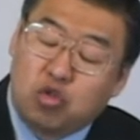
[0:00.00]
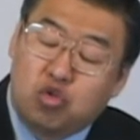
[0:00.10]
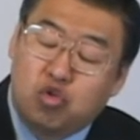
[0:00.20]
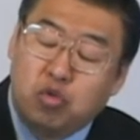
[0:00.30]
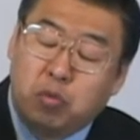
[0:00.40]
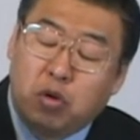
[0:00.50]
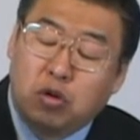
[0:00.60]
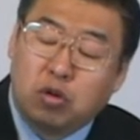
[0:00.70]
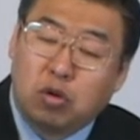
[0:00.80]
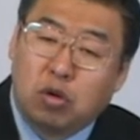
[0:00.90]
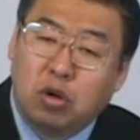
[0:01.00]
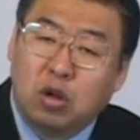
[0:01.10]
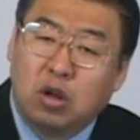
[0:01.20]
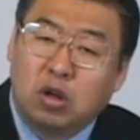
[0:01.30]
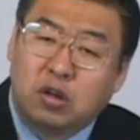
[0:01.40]
in the eye
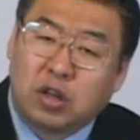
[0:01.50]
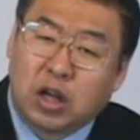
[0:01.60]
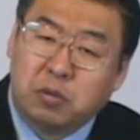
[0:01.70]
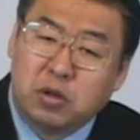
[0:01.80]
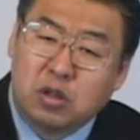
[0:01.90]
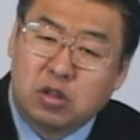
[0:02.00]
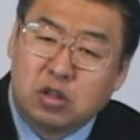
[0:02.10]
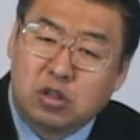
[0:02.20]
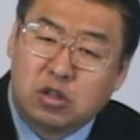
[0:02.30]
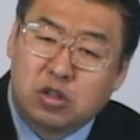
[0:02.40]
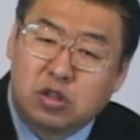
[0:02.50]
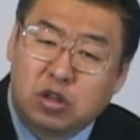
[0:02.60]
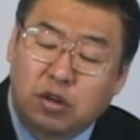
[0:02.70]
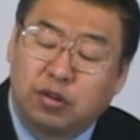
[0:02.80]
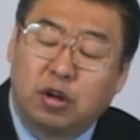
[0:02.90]
and destroys it,
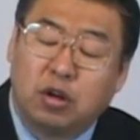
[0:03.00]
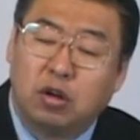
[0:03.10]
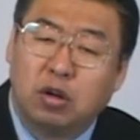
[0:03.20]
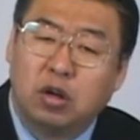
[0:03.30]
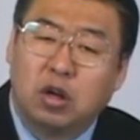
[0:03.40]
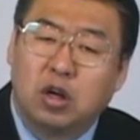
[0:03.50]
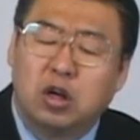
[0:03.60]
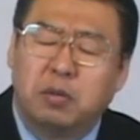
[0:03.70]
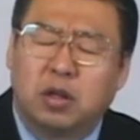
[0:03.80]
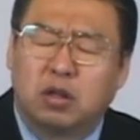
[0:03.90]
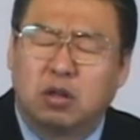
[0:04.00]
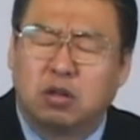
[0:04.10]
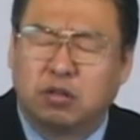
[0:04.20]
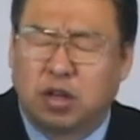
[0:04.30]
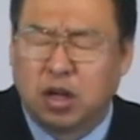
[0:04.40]
he must
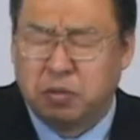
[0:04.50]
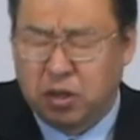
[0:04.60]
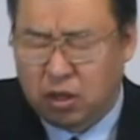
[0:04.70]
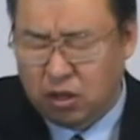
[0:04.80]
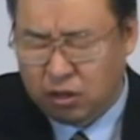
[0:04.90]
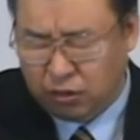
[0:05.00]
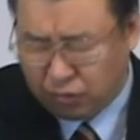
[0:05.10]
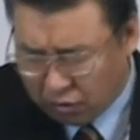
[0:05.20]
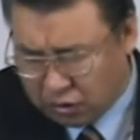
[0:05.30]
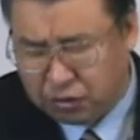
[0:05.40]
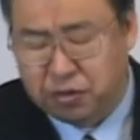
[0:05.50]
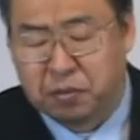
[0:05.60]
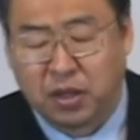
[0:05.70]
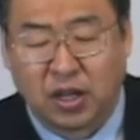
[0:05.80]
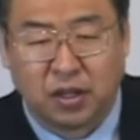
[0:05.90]
let the servant
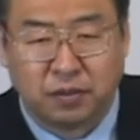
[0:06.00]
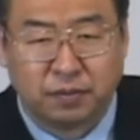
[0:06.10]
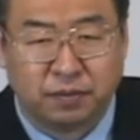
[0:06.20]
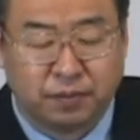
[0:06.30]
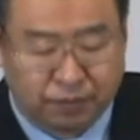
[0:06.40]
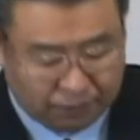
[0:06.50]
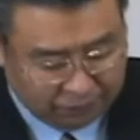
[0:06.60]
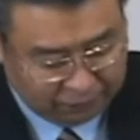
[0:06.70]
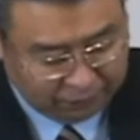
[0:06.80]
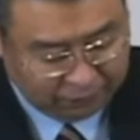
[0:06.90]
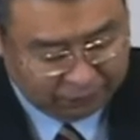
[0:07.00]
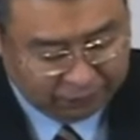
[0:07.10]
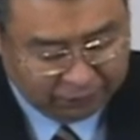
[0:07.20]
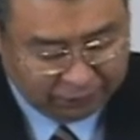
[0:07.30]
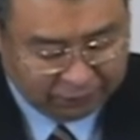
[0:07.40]
go free to
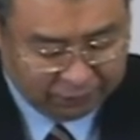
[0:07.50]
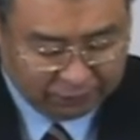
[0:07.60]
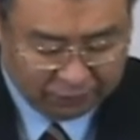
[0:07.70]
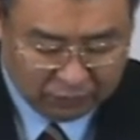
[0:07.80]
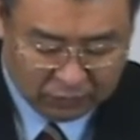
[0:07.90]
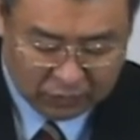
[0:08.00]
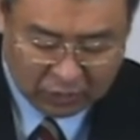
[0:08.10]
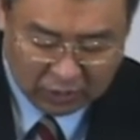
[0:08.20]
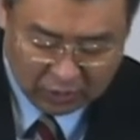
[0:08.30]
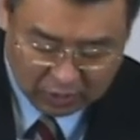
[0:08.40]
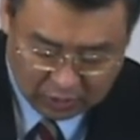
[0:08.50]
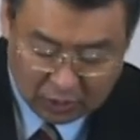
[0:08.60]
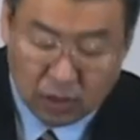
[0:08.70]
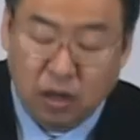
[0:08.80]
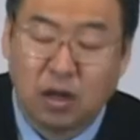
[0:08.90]
compensate for the
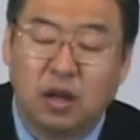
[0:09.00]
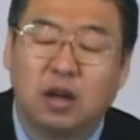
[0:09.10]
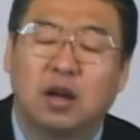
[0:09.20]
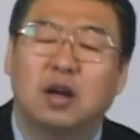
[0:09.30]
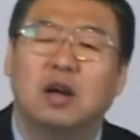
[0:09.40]
eye.